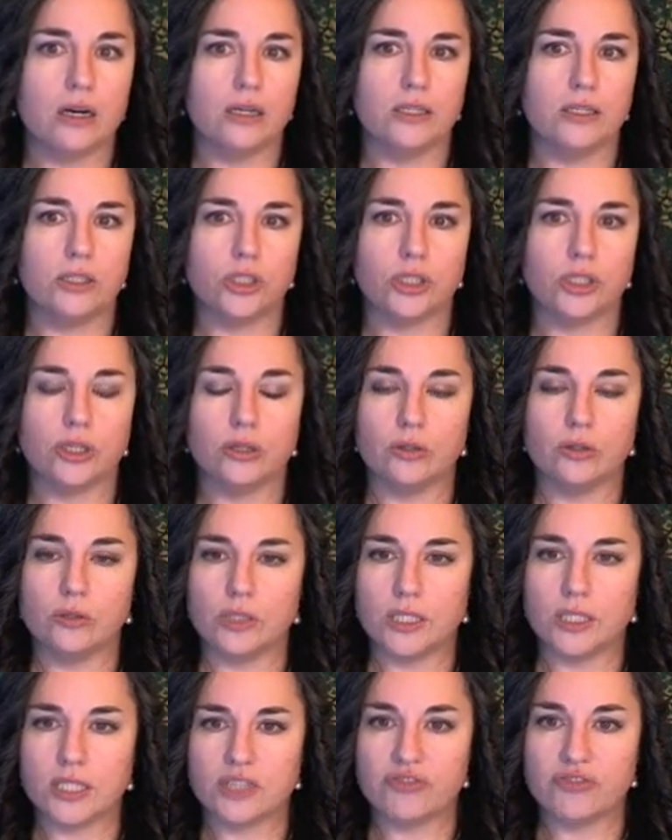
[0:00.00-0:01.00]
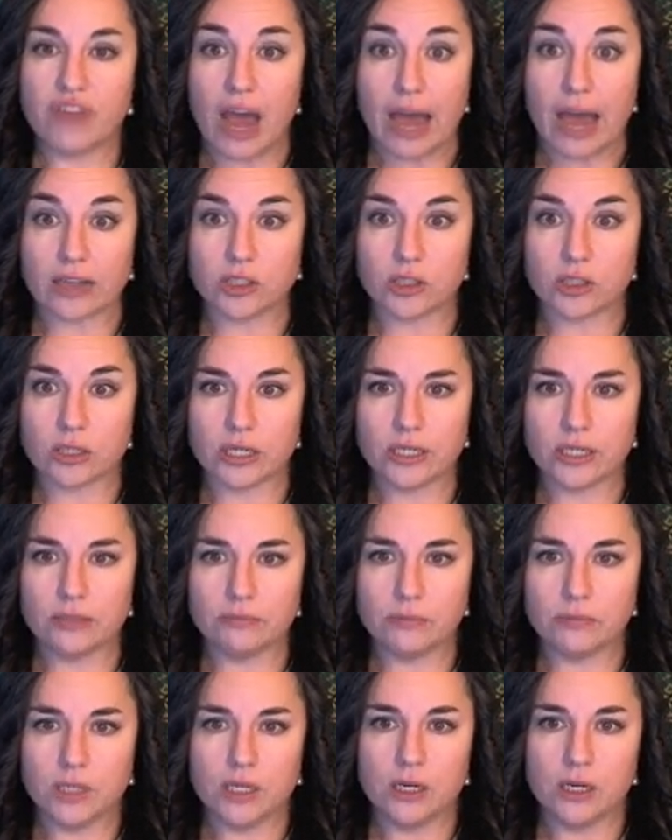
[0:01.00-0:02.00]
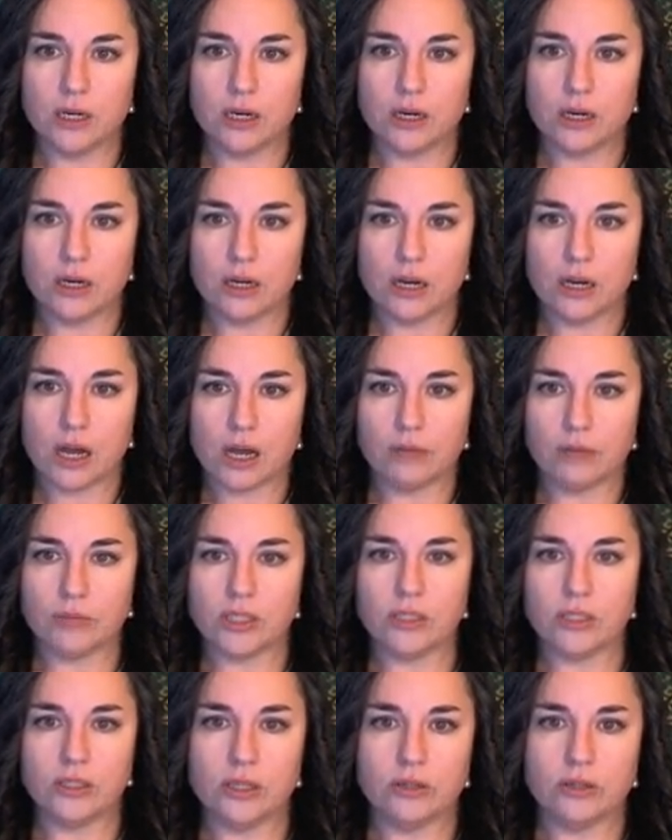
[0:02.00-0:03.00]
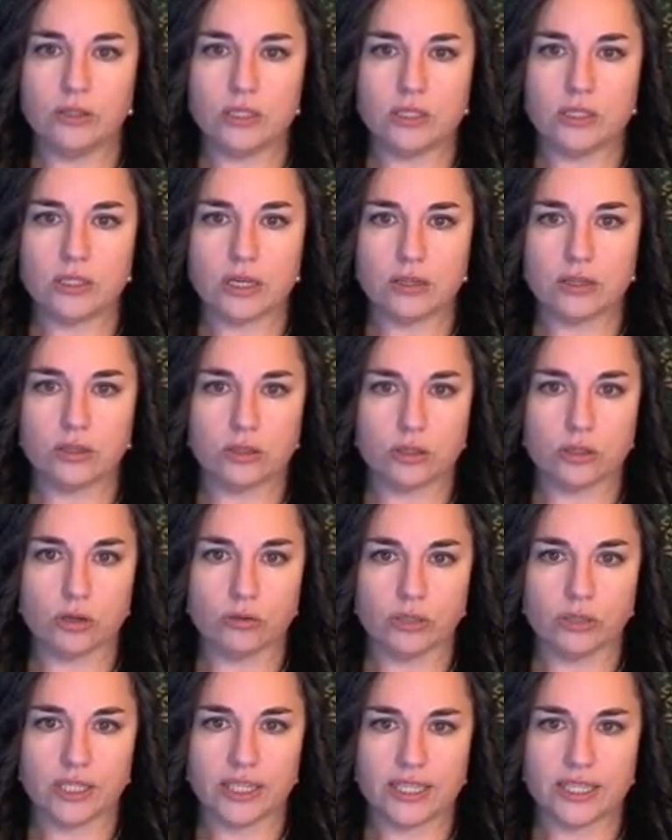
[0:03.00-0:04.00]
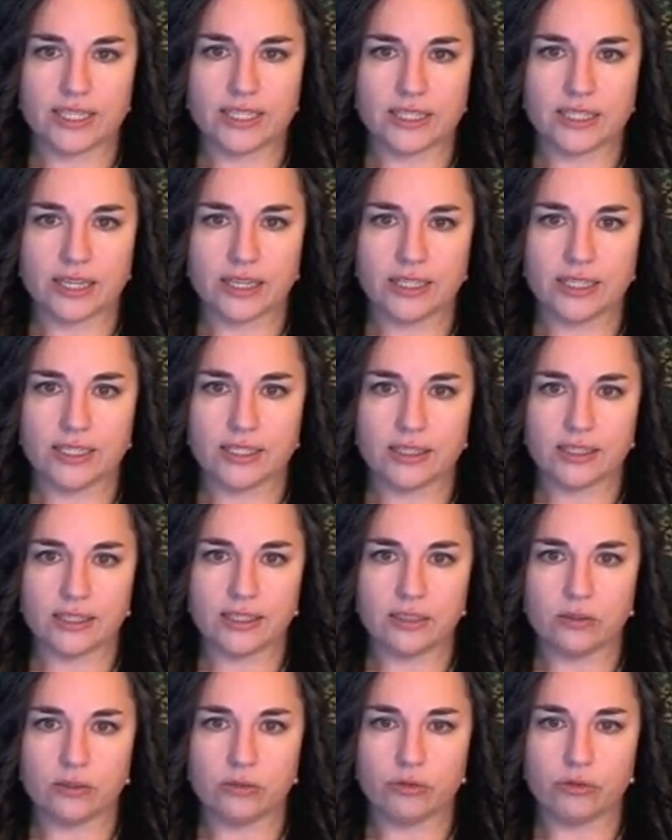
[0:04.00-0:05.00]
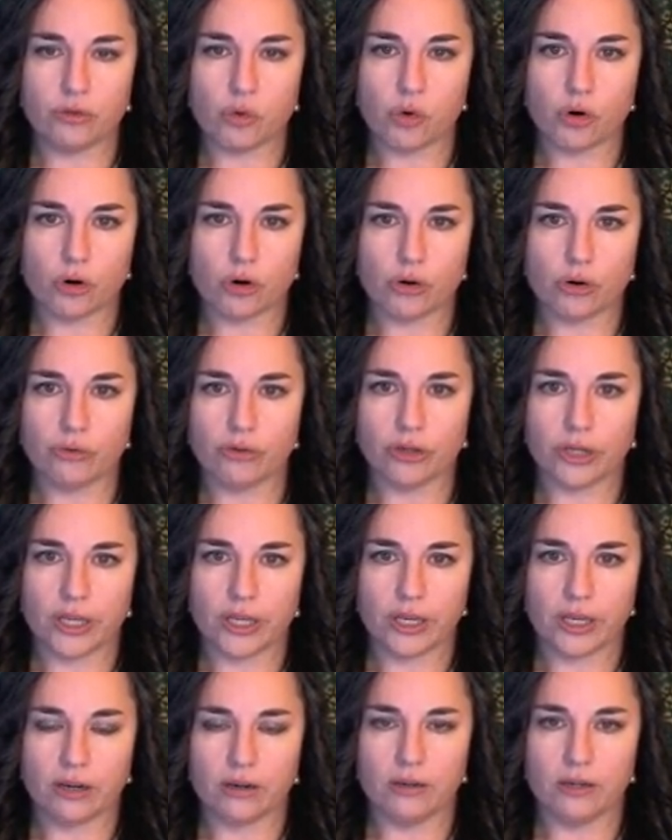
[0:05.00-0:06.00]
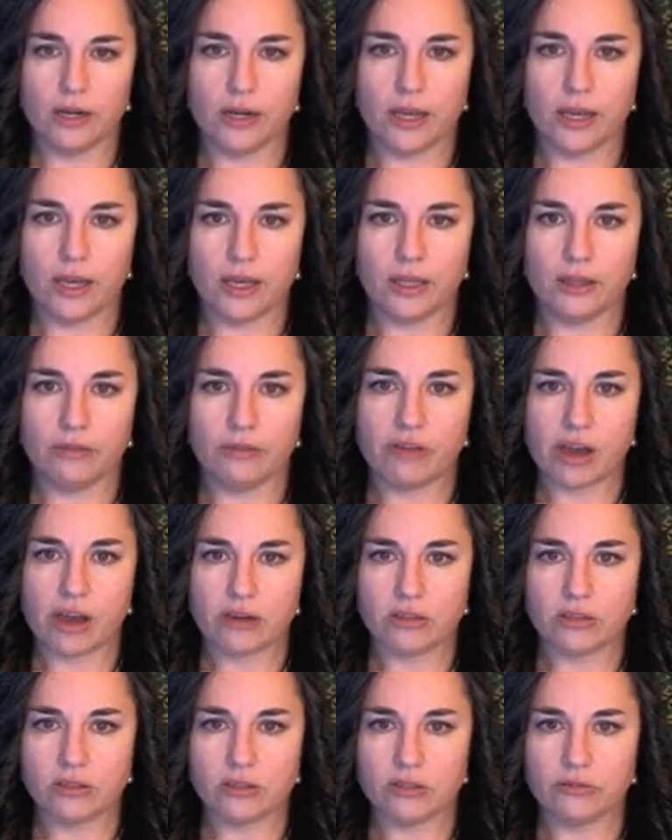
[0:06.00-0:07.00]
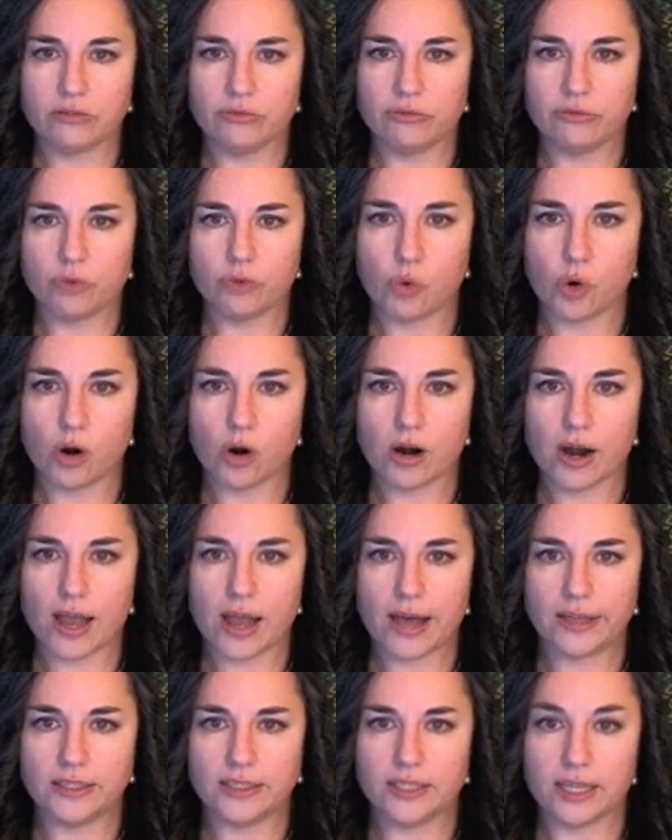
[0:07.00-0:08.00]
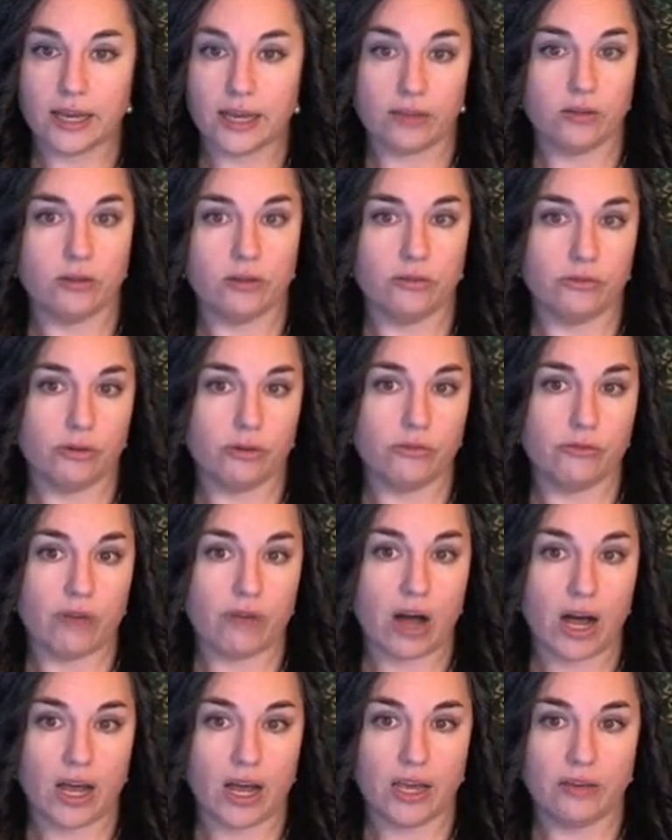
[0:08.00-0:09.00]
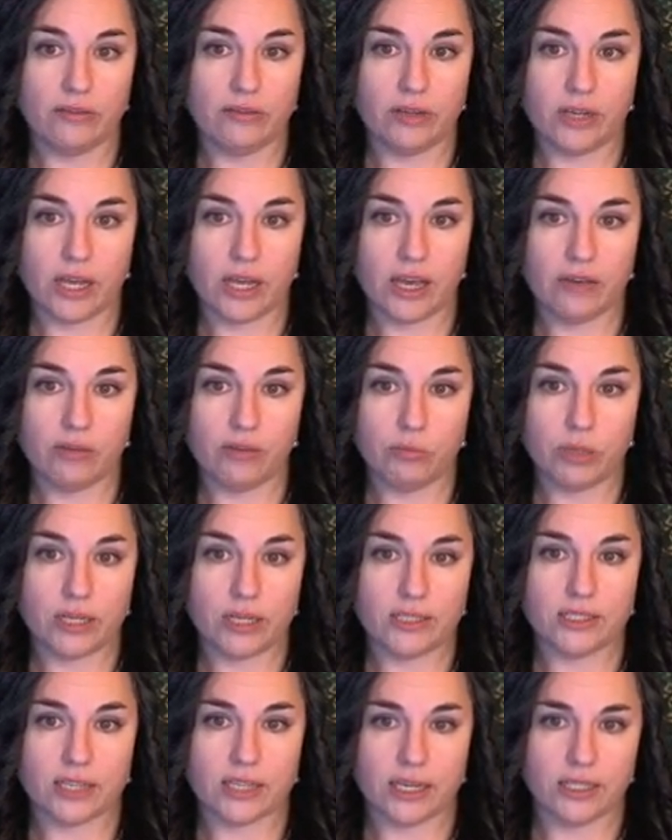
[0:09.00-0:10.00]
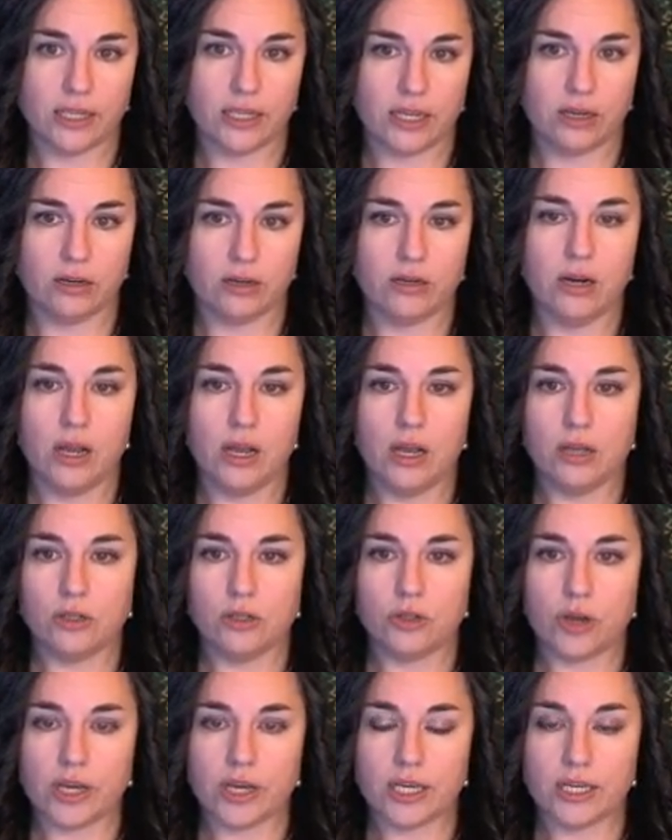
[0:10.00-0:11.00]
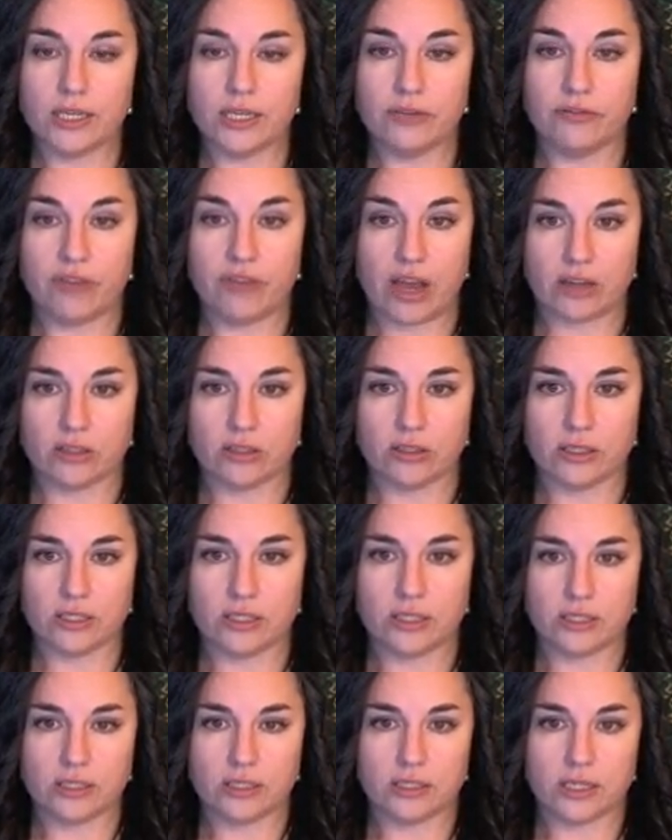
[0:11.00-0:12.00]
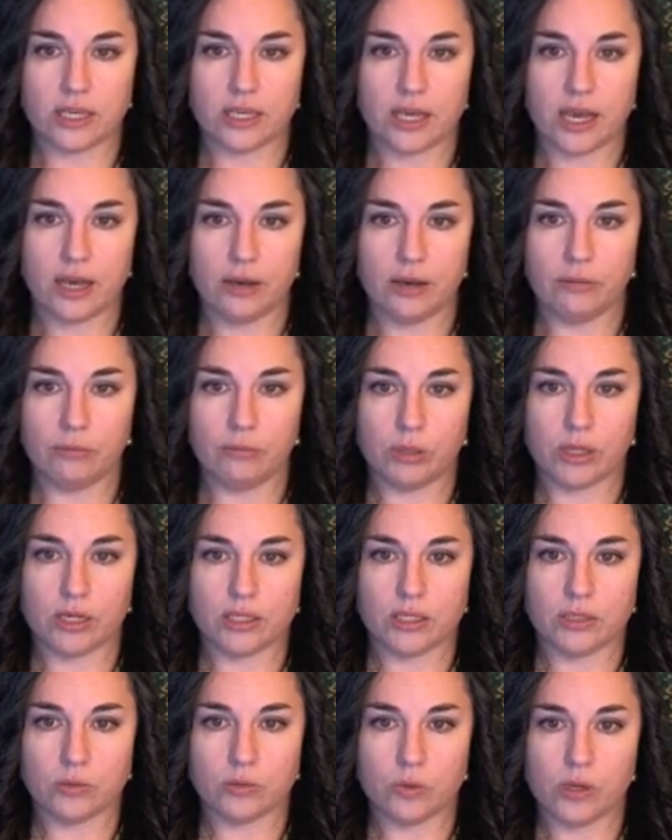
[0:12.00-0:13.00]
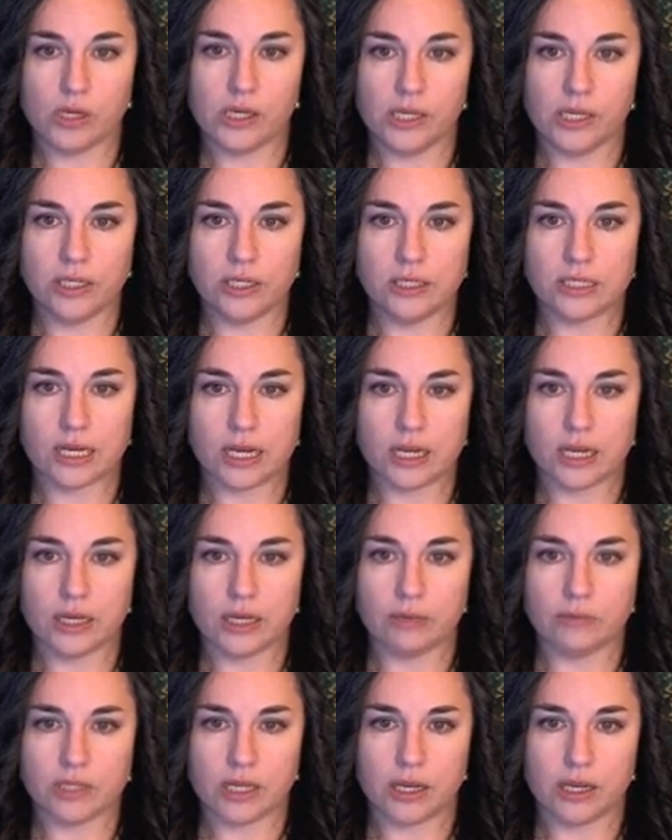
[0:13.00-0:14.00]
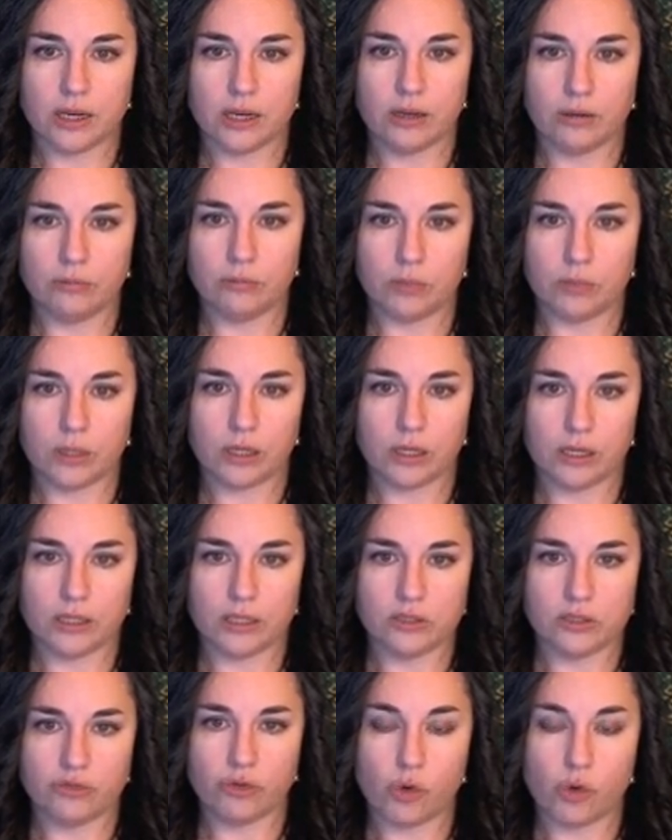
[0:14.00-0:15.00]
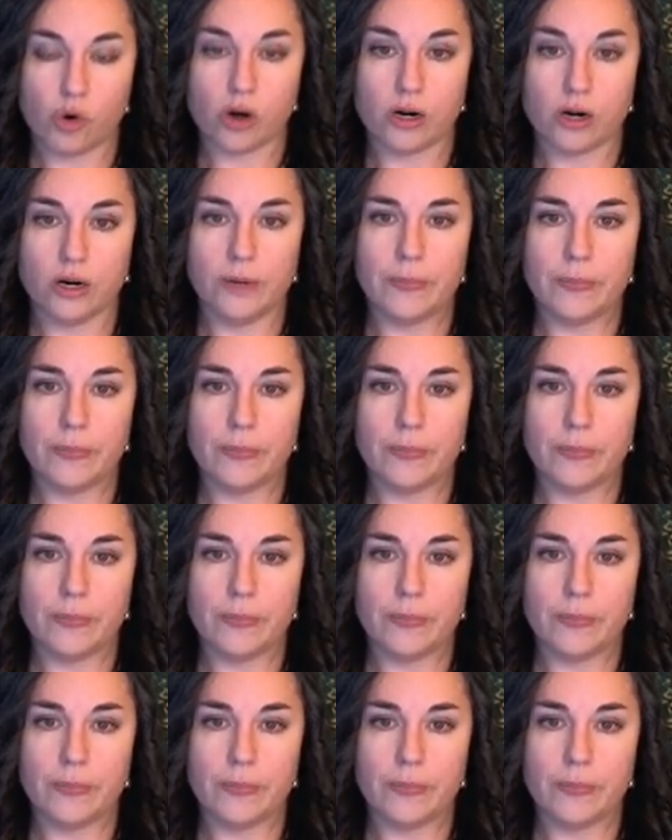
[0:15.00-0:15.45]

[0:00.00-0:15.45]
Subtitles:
So let's factor it. I'm going to notice that there's only this nice little 4 over here, and the factors of 4 add together for 5, and I have a plus sign here, so I can factor this easy. M plus 1 times m plus 4